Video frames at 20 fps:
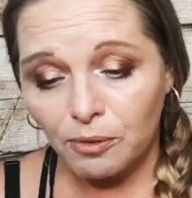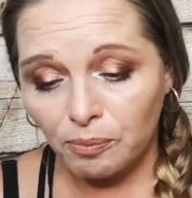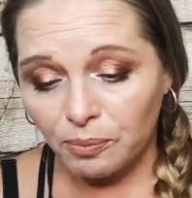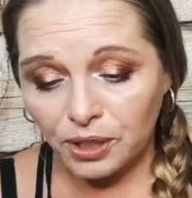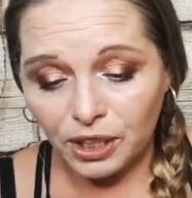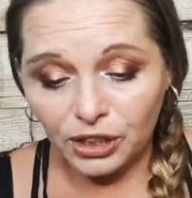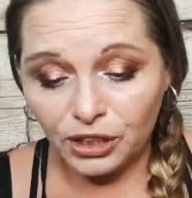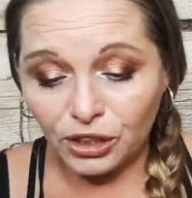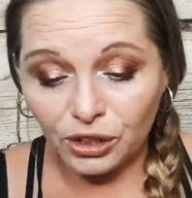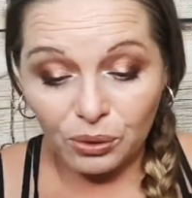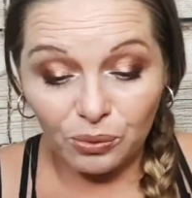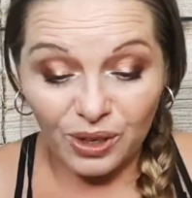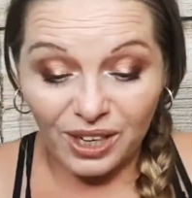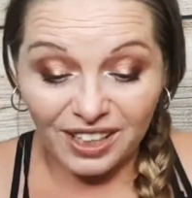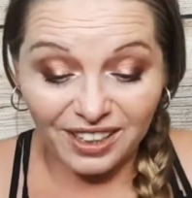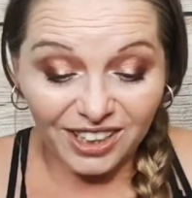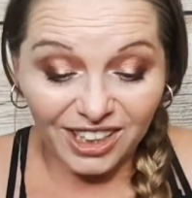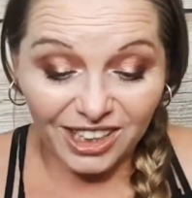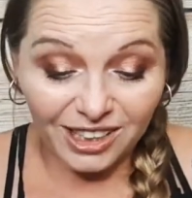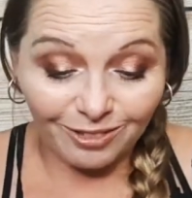Because you know
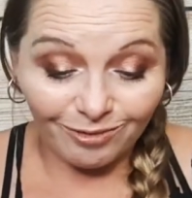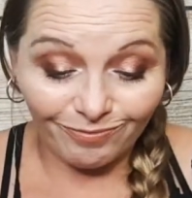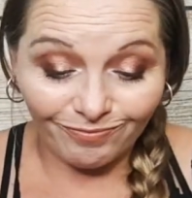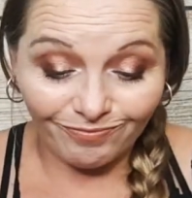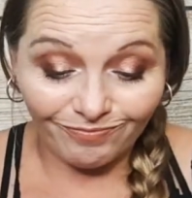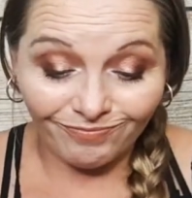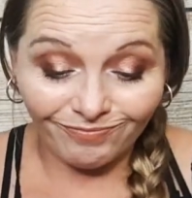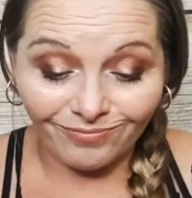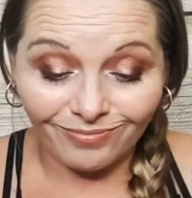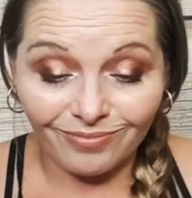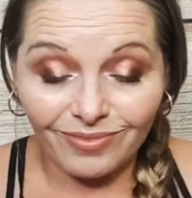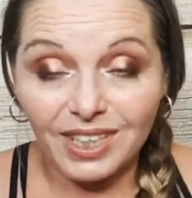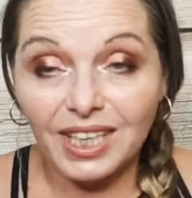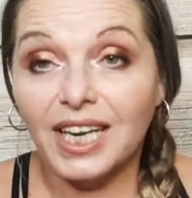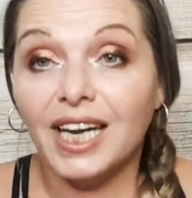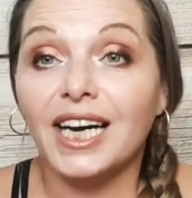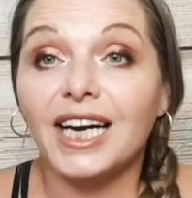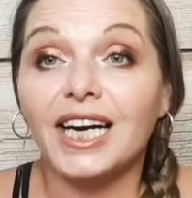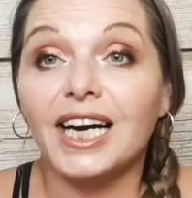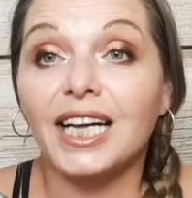what?
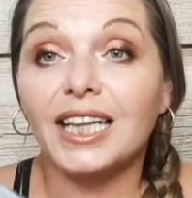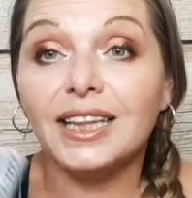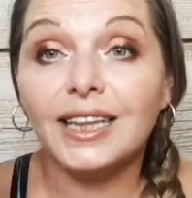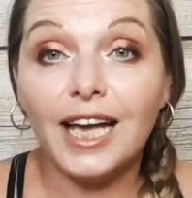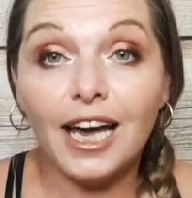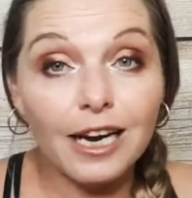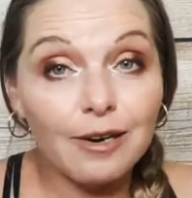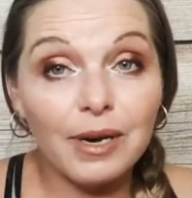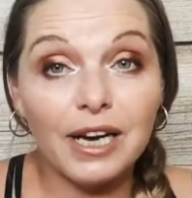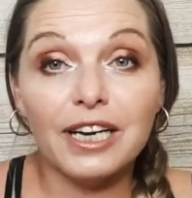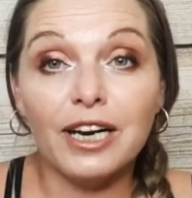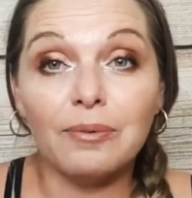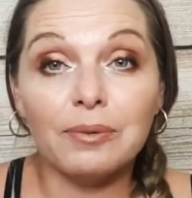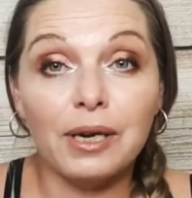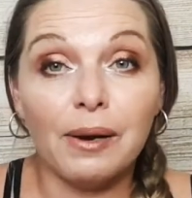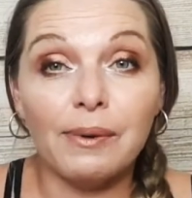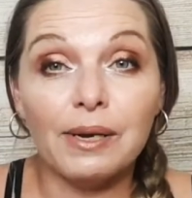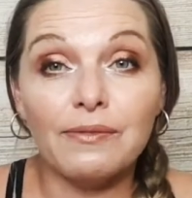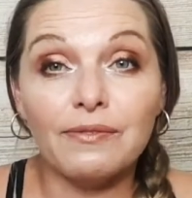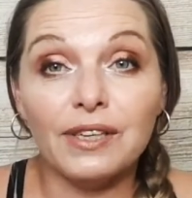A lot of my
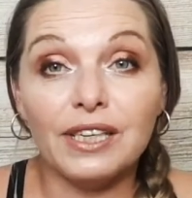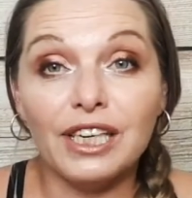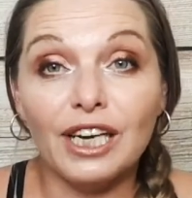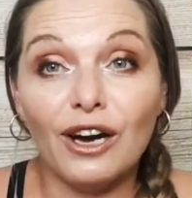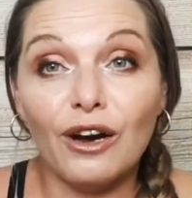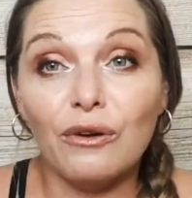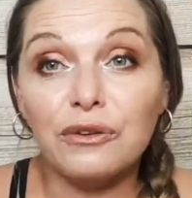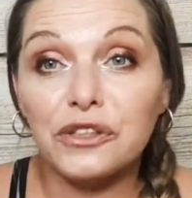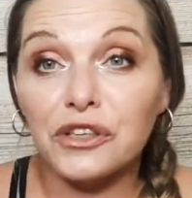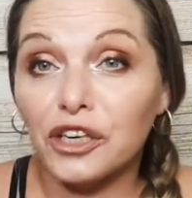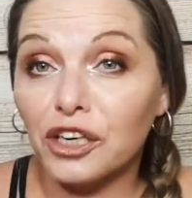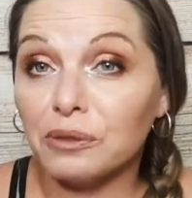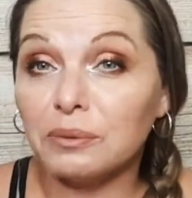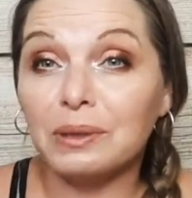upcoming videos are going